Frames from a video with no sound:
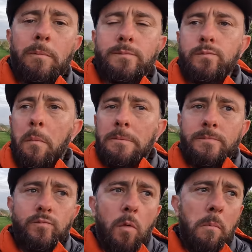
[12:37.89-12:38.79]
Oh, that
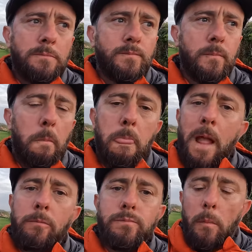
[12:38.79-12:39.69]
asparagus is
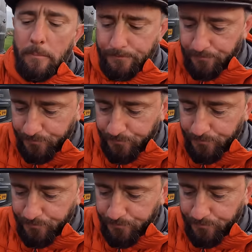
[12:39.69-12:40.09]
perfect as well.